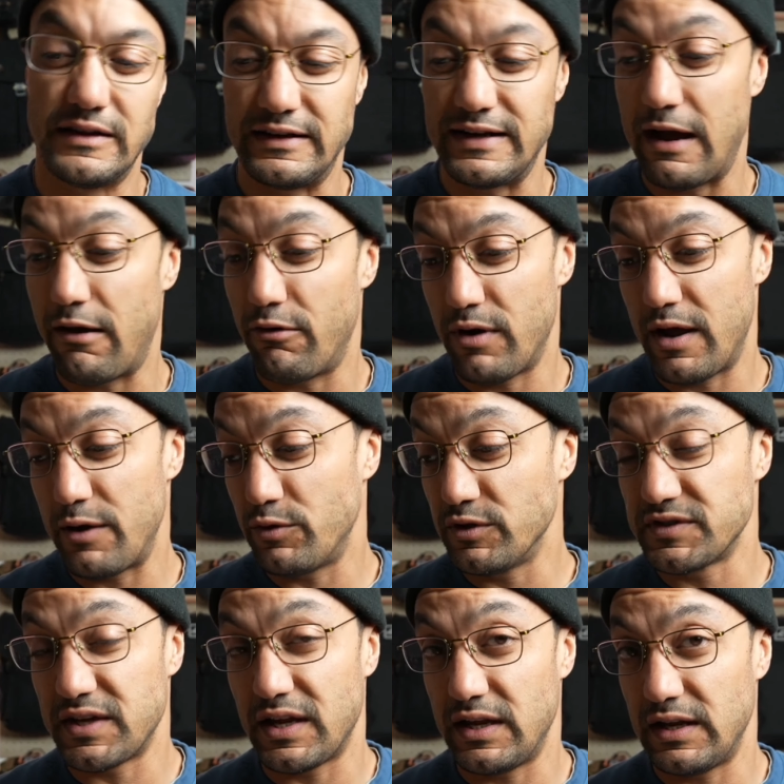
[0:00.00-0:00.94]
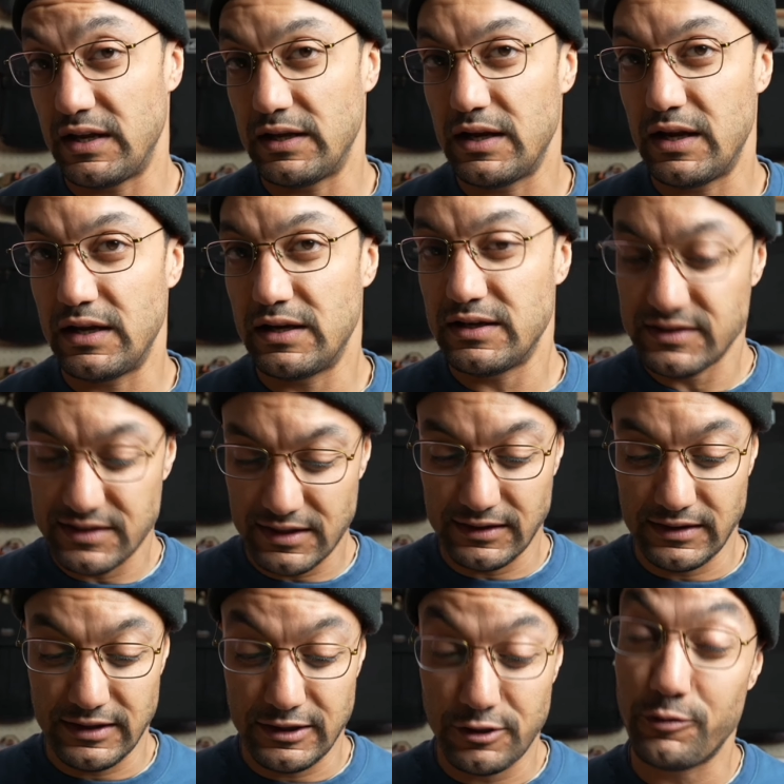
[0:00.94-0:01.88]
Now, I will say it is a
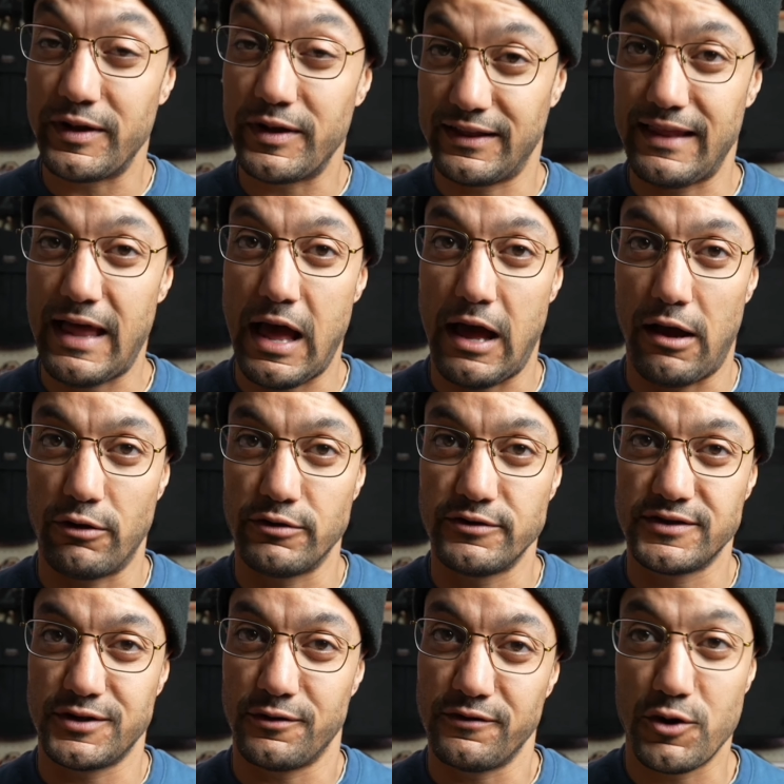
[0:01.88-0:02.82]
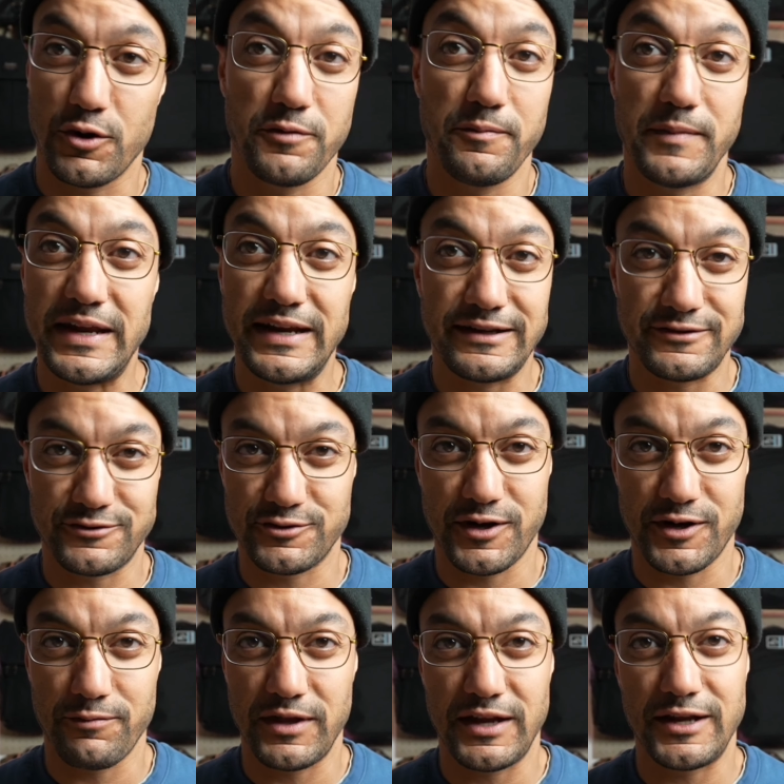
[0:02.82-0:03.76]
little bit loud, so if you're in meetings or
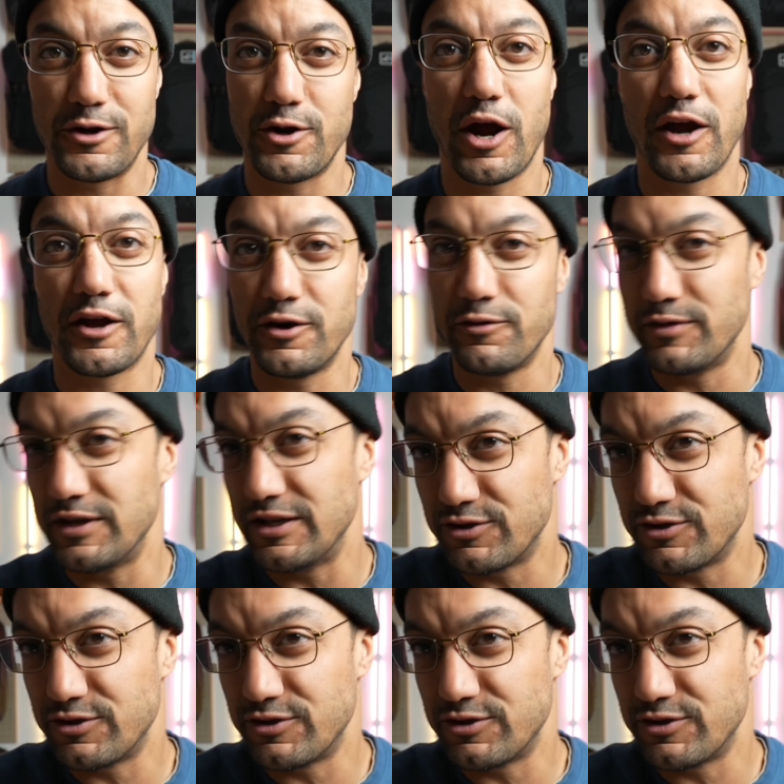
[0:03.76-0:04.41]
something, you're not going to be